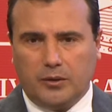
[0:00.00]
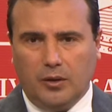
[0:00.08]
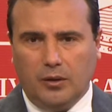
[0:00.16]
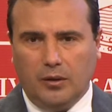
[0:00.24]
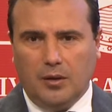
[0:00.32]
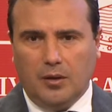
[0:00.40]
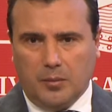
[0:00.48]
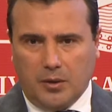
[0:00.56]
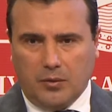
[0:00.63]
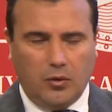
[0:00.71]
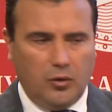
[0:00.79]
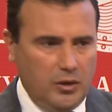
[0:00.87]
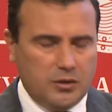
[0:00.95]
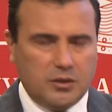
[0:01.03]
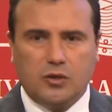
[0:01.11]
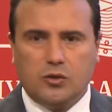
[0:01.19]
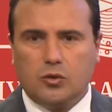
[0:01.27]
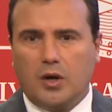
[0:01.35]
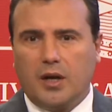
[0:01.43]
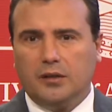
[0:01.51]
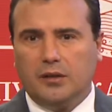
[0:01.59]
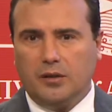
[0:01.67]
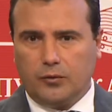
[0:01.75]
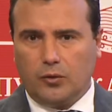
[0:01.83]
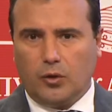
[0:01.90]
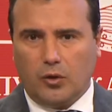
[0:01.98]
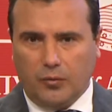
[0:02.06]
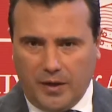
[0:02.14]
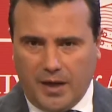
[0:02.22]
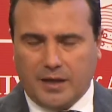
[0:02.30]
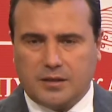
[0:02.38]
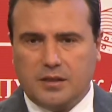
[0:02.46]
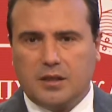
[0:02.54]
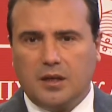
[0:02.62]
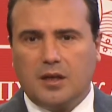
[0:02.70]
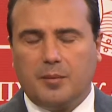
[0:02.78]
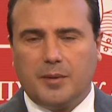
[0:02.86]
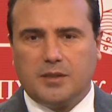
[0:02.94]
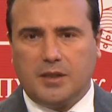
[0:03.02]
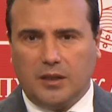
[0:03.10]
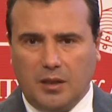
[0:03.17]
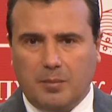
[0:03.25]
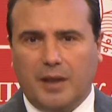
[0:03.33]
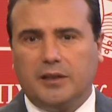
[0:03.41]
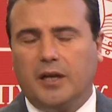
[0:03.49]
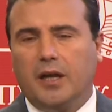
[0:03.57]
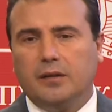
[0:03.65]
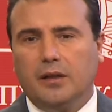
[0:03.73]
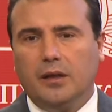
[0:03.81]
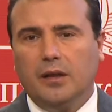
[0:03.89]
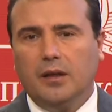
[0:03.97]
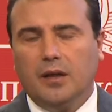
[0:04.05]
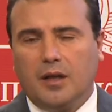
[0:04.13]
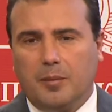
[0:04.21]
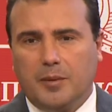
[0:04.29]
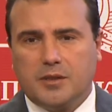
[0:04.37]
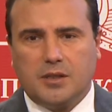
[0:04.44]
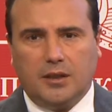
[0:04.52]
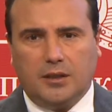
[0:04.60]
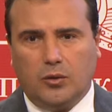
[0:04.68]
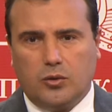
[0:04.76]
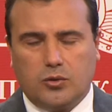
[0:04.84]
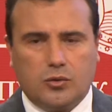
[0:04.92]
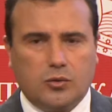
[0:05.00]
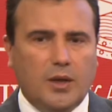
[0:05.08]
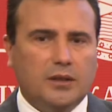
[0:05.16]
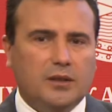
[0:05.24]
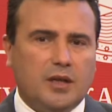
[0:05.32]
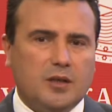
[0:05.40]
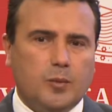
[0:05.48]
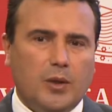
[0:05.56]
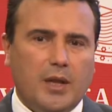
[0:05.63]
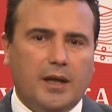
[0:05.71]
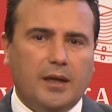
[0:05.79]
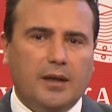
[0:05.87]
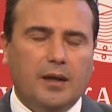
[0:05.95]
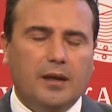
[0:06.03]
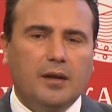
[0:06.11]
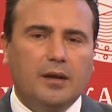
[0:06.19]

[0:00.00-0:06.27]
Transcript: The country has its own capacities, institutional, financial, and material ones